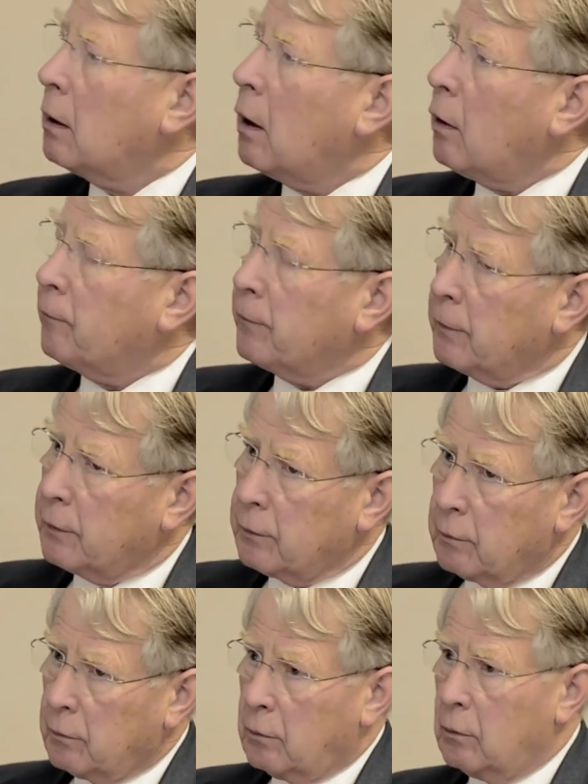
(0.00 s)
offered
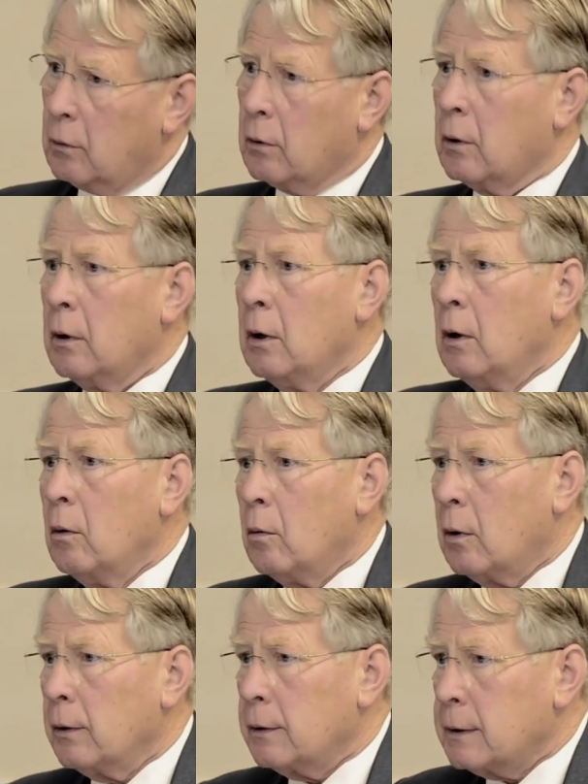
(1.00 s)
or
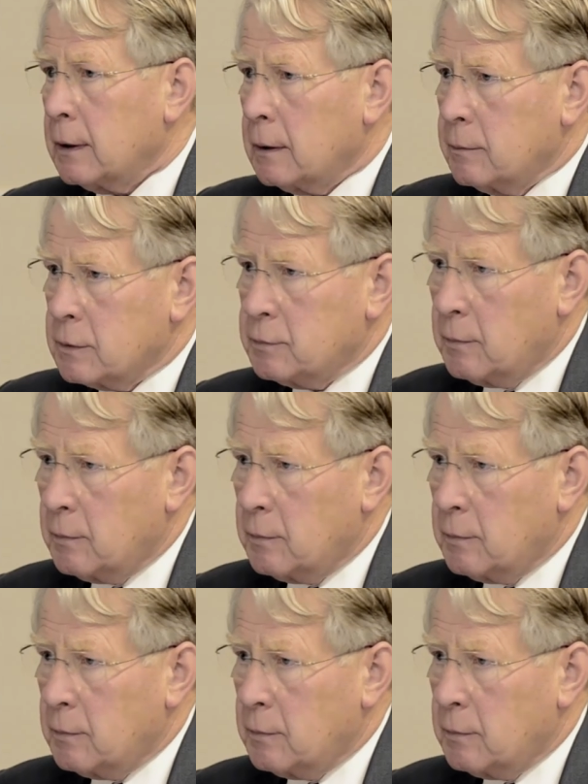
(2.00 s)
what terms